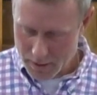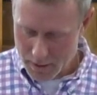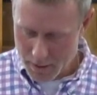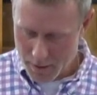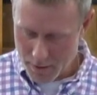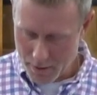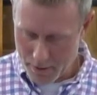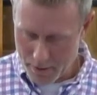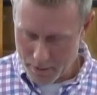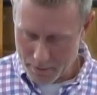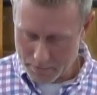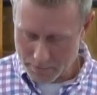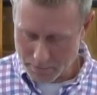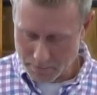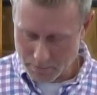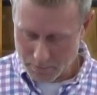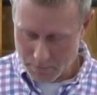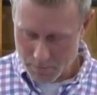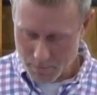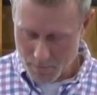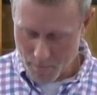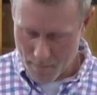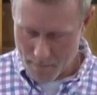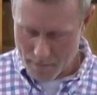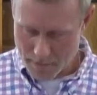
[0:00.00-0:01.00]
I'm
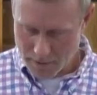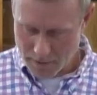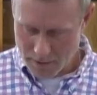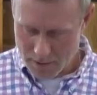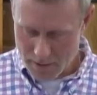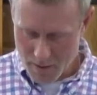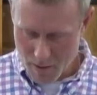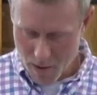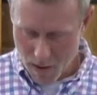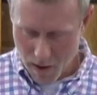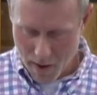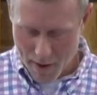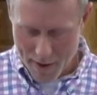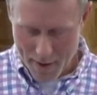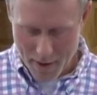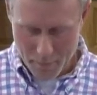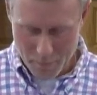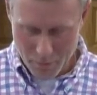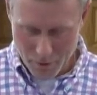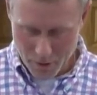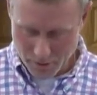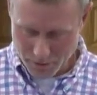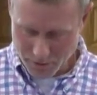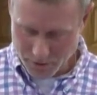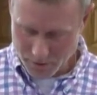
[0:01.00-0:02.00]

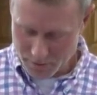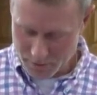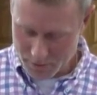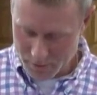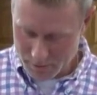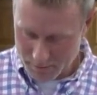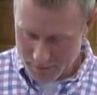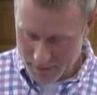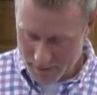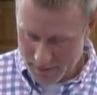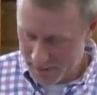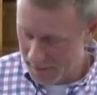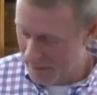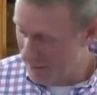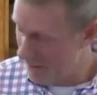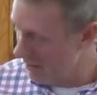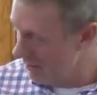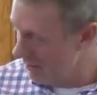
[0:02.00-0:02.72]
not sure I'll get